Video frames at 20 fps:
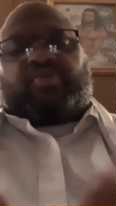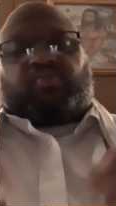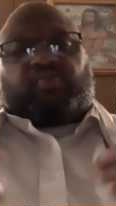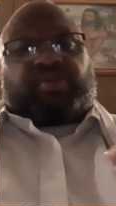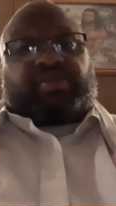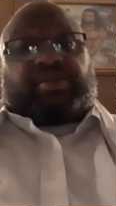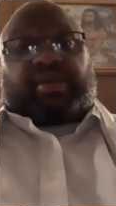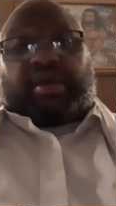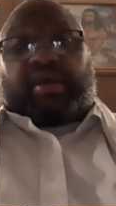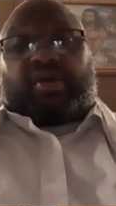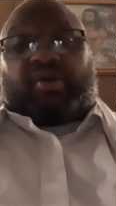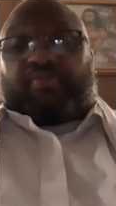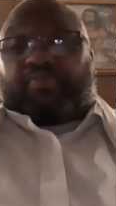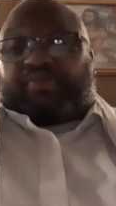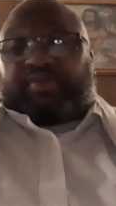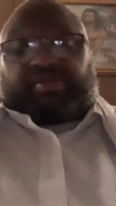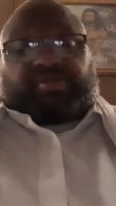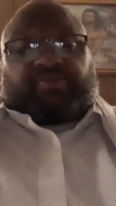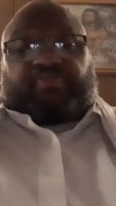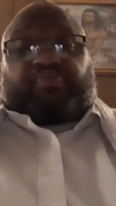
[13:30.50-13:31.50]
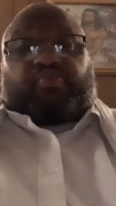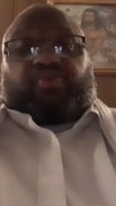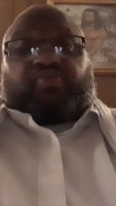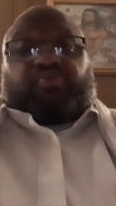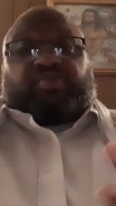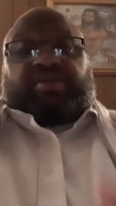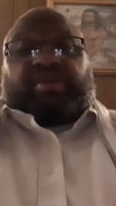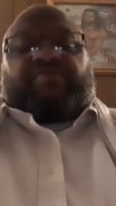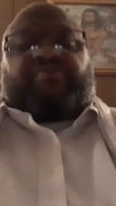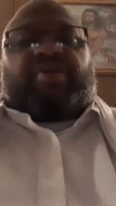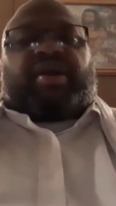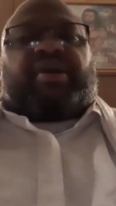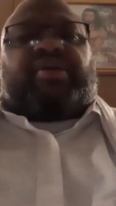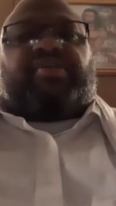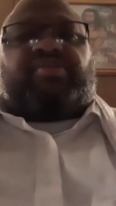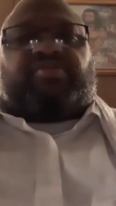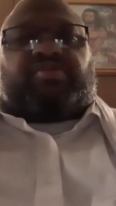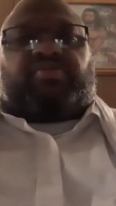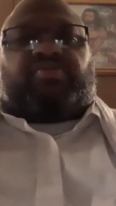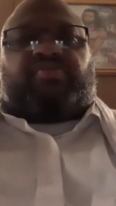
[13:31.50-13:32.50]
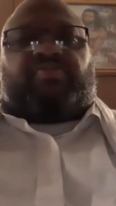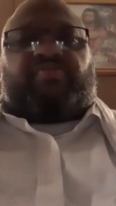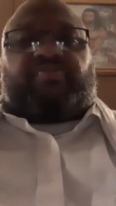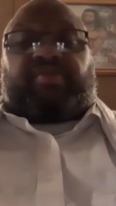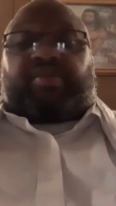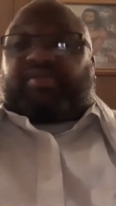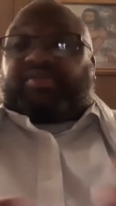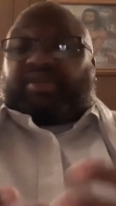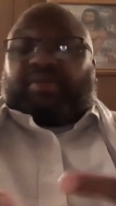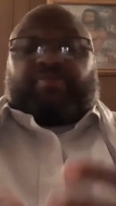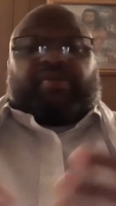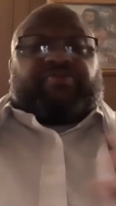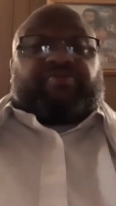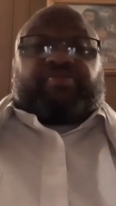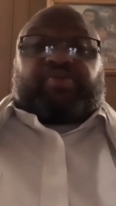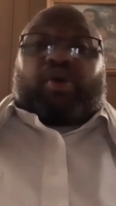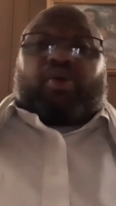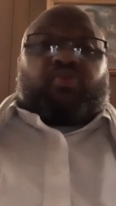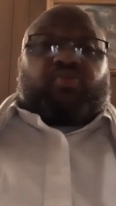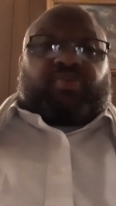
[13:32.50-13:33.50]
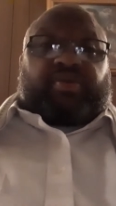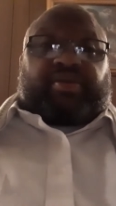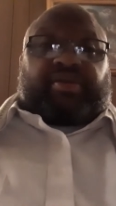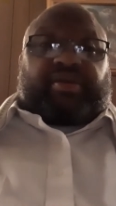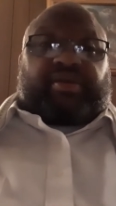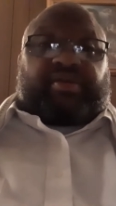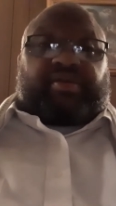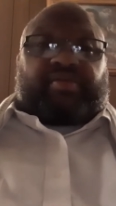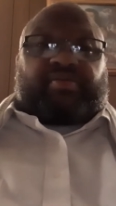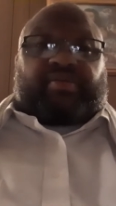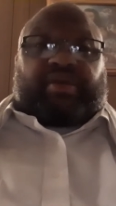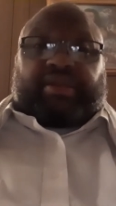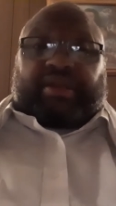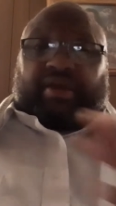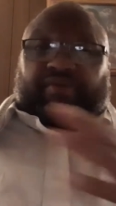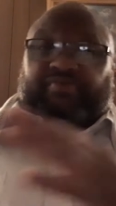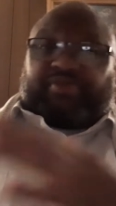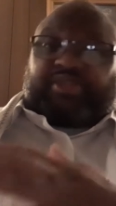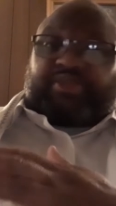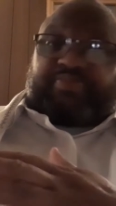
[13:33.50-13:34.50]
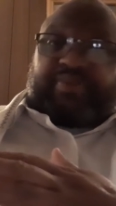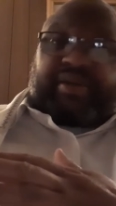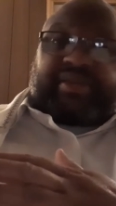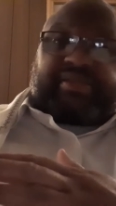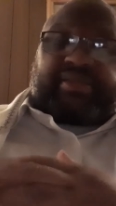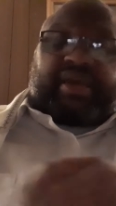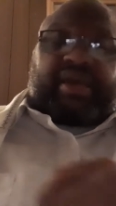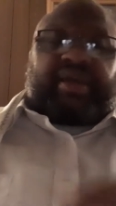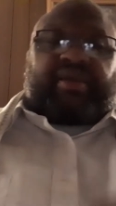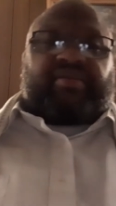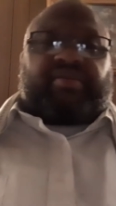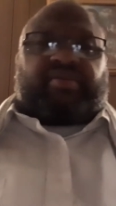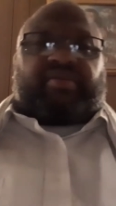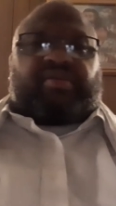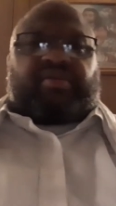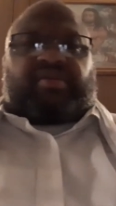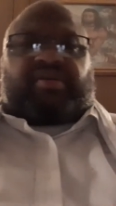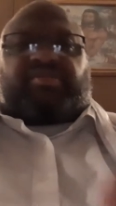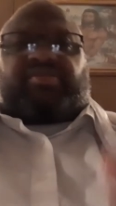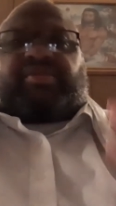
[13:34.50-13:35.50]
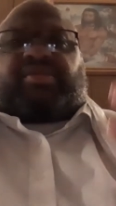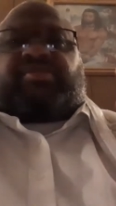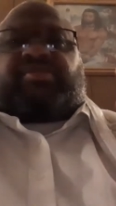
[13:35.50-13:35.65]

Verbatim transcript: with the help, with support, whatever I can do. Some of them don't want to hear. And I respect that because they're